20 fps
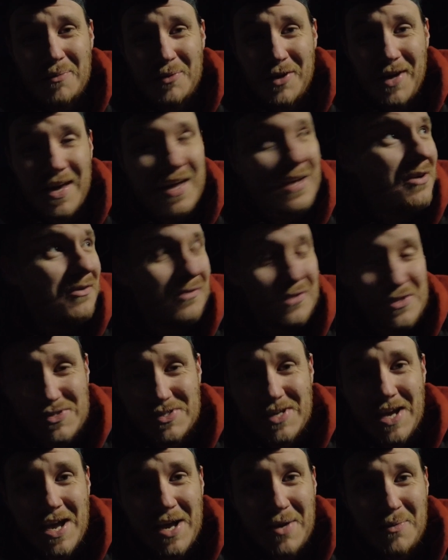I'm going to head off
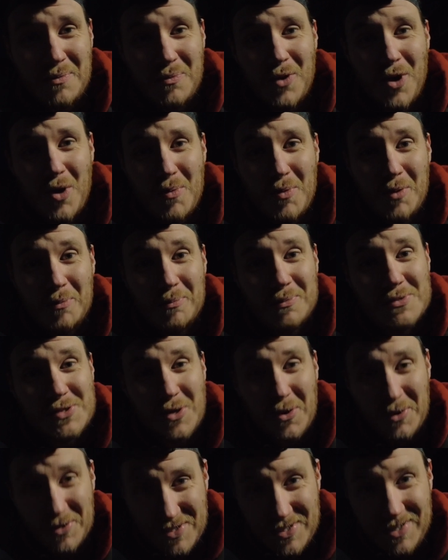inside and warm up,
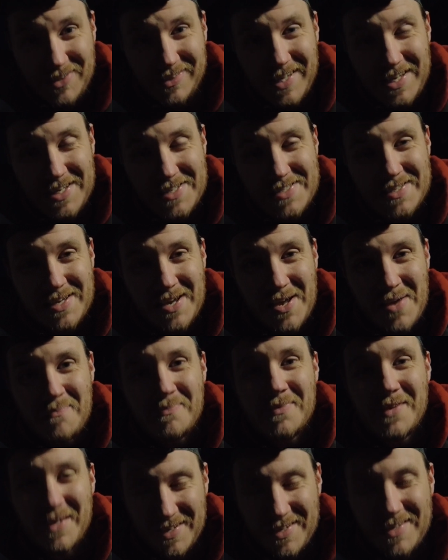so until next time,
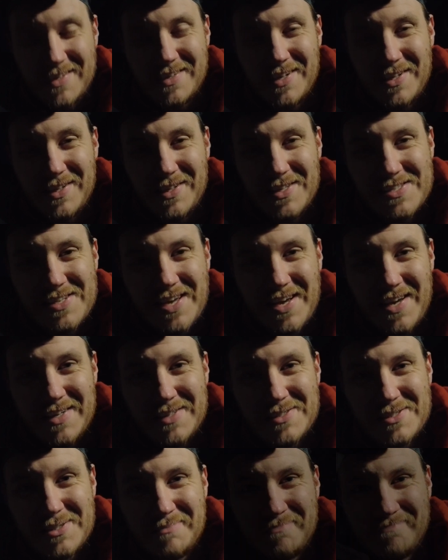clear
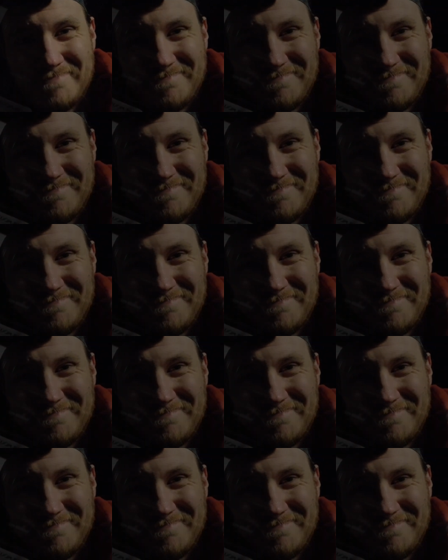skies.